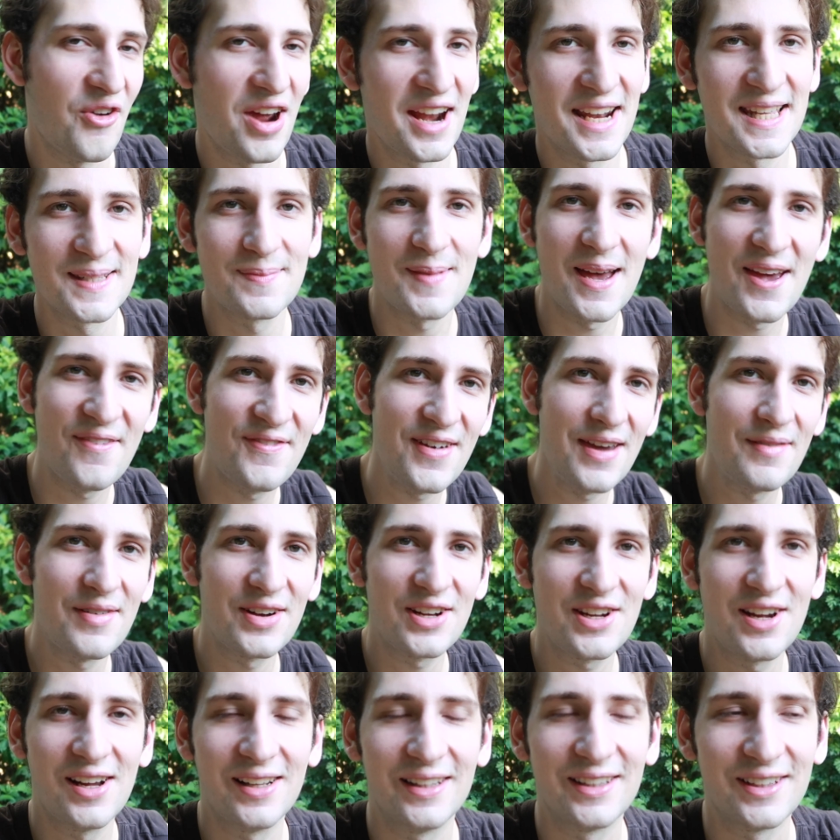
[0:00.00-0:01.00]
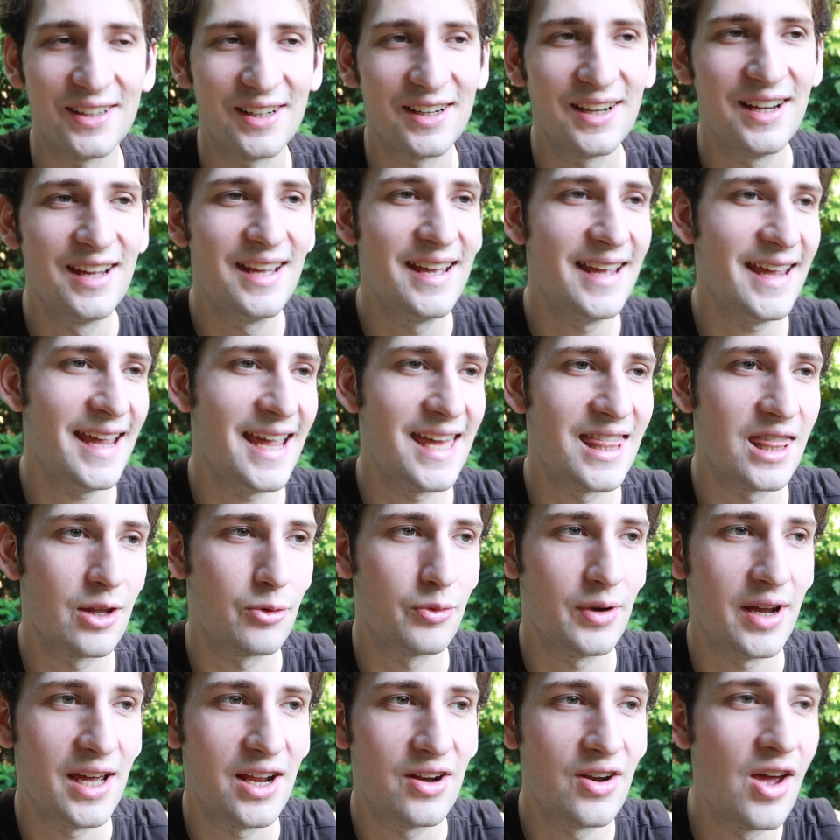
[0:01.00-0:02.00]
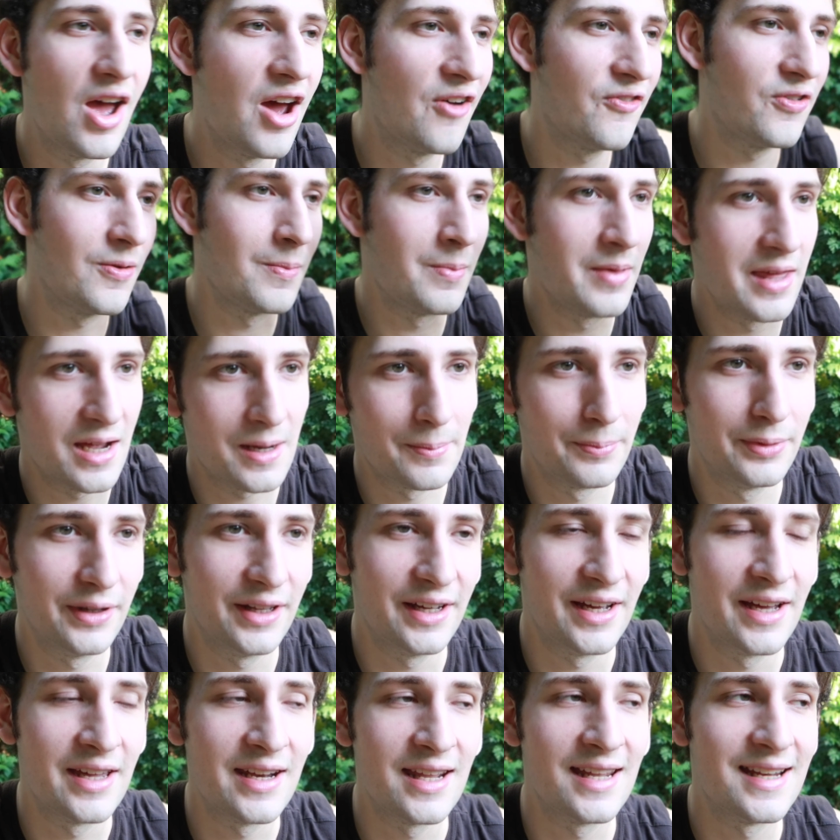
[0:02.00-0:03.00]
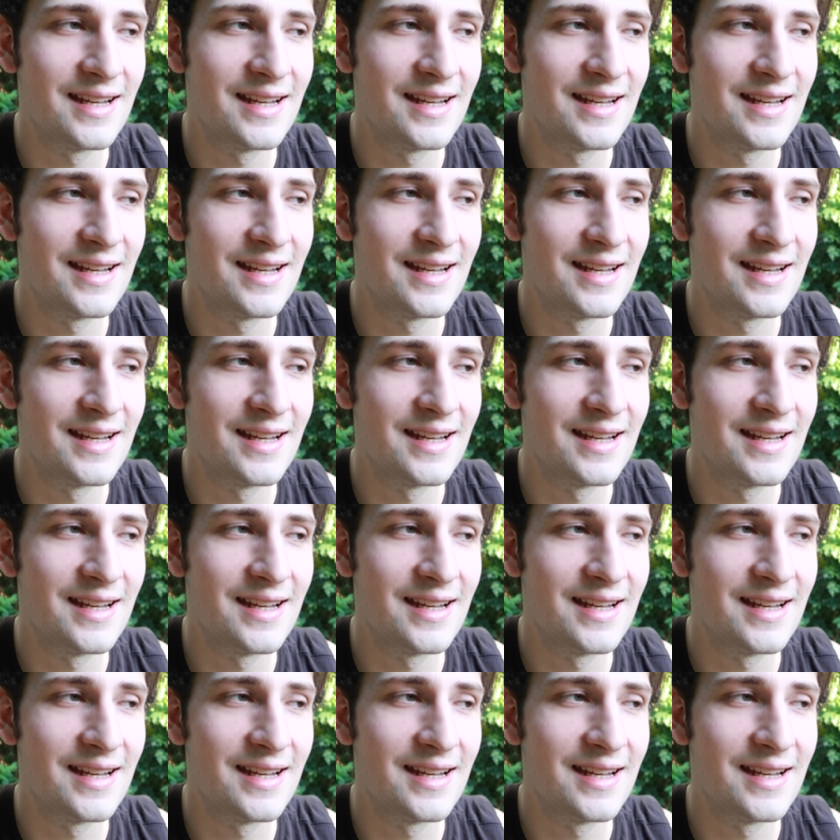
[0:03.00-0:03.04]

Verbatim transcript: Red is my favorite color, and the red from their blood.